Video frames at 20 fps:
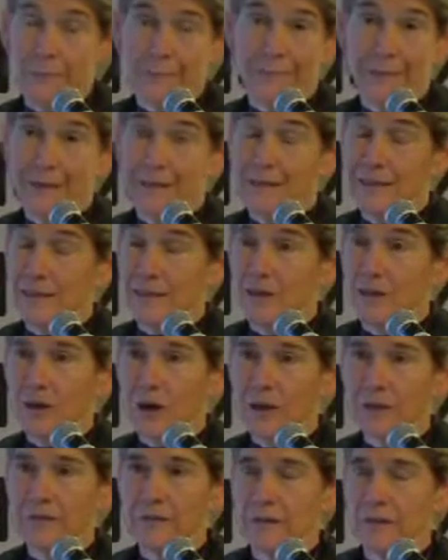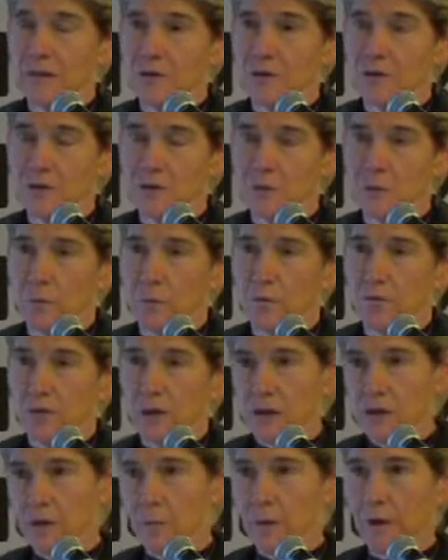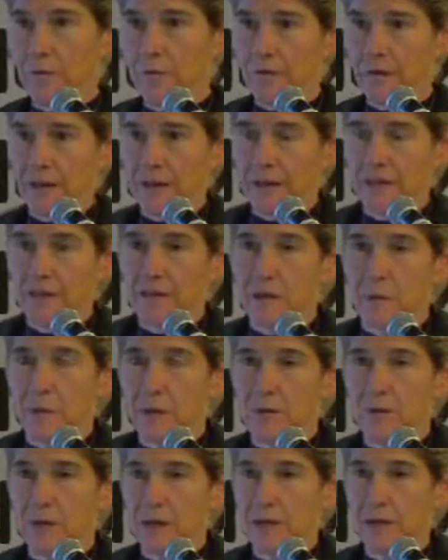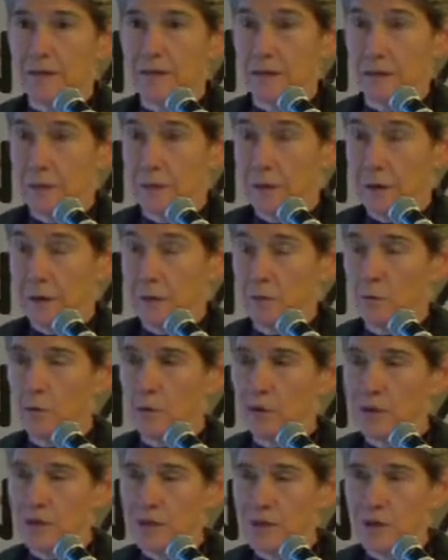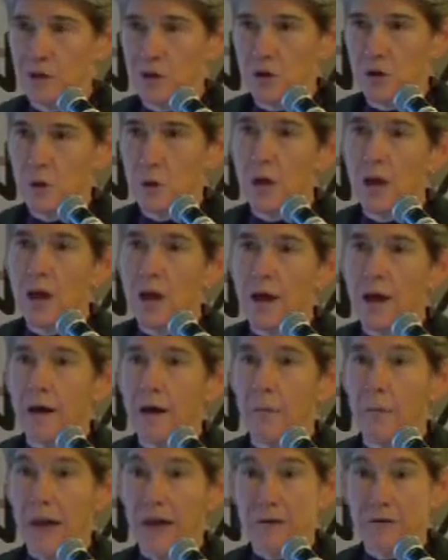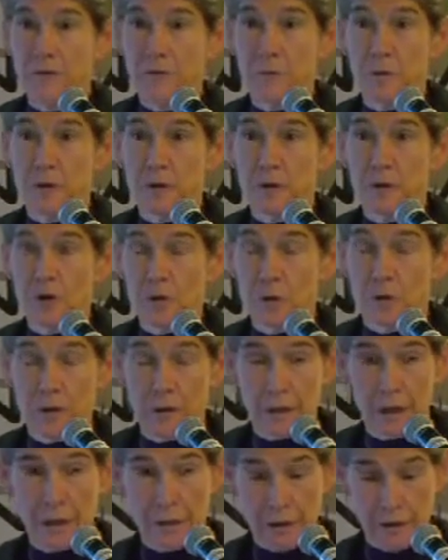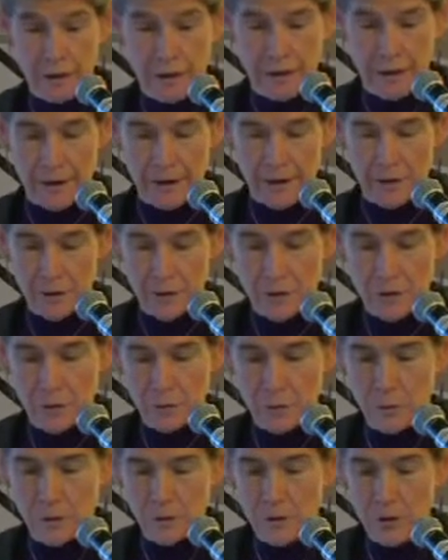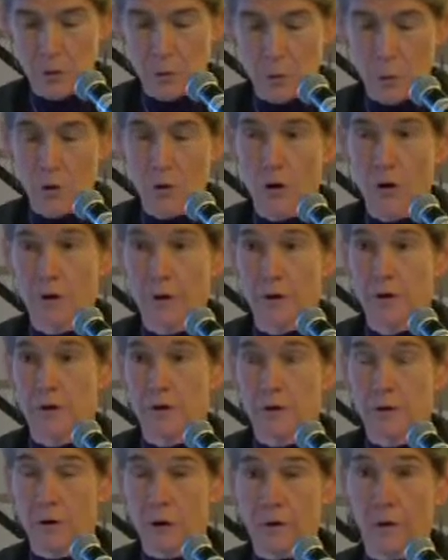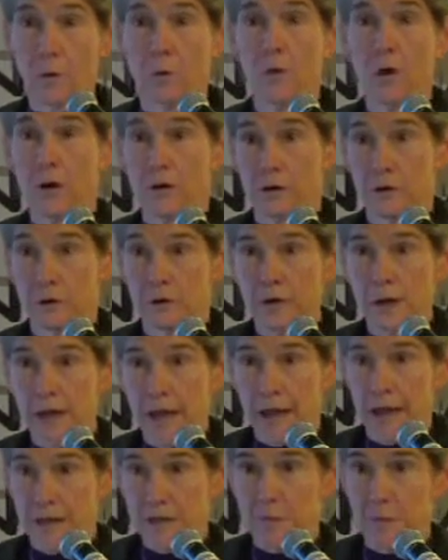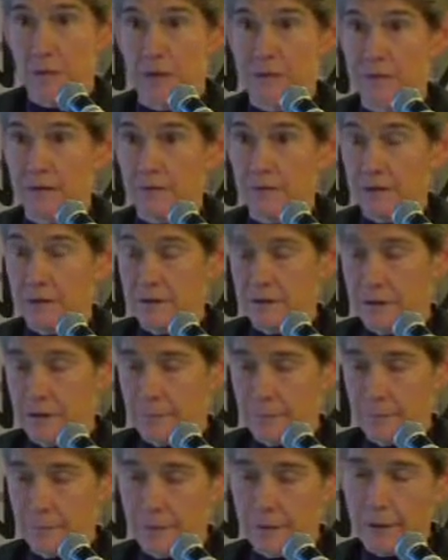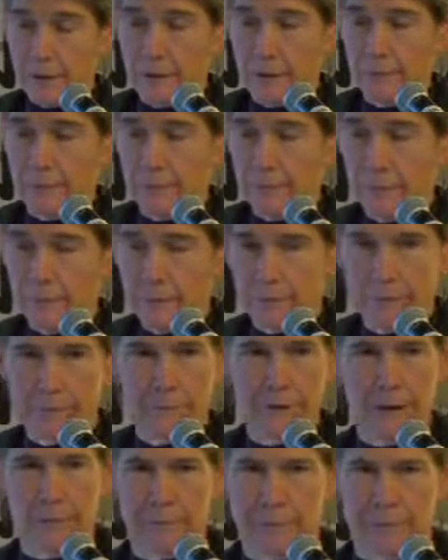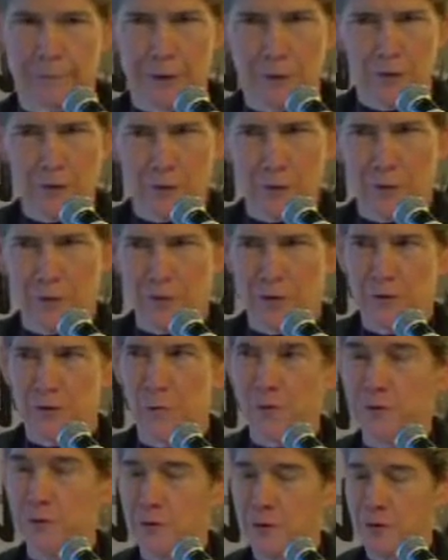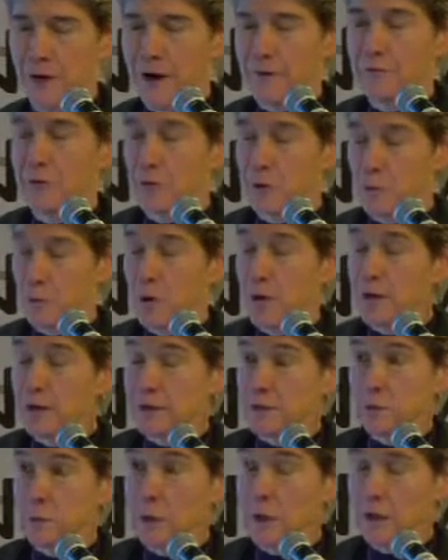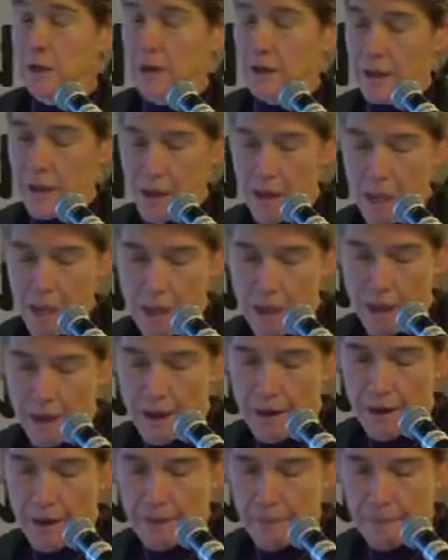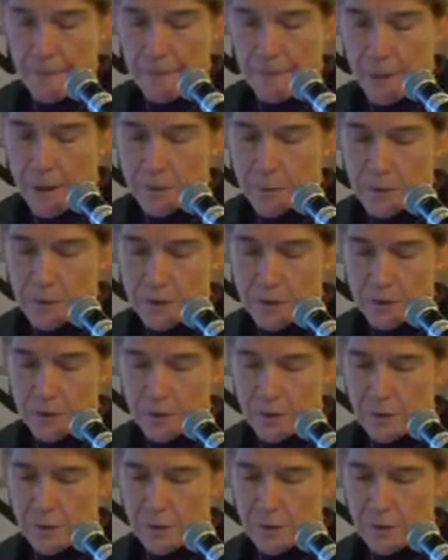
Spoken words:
basically all of the issues that we've talked about for the last couple of days and will continue have to be included, and we'll hear more on the water aspects of it. I'm not sure whether it's before or after the break as well. But